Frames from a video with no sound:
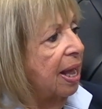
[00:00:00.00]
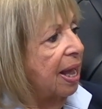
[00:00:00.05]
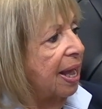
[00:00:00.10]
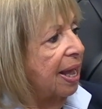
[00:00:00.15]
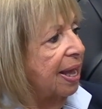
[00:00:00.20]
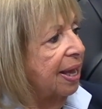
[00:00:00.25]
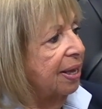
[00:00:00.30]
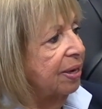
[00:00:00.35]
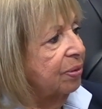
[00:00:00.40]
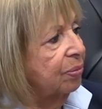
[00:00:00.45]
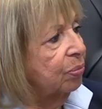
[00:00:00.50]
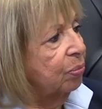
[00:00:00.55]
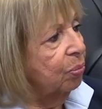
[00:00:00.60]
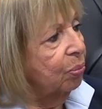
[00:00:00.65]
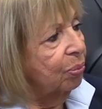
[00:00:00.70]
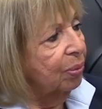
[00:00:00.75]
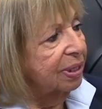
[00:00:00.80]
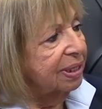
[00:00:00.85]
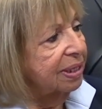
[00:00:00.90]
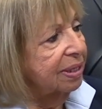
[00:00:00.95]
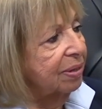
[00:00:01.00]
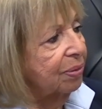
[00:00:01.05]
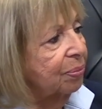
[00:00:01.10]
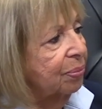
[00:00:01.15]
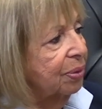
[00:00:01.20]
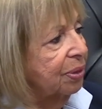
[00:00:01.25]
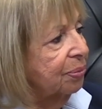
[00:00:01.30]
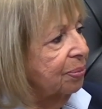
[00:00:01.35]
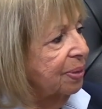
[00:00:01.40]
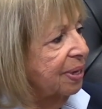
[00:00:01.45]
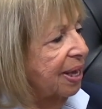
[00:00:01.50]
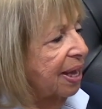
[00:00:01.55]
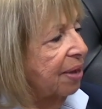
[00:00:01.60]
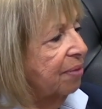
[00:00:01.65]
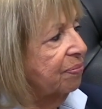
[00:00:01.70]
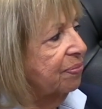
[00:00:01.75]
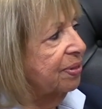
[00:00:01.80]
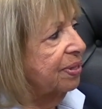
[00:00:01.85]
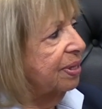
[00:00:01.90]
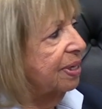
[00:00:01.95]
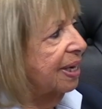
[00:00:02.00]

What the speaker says: And what do we have for the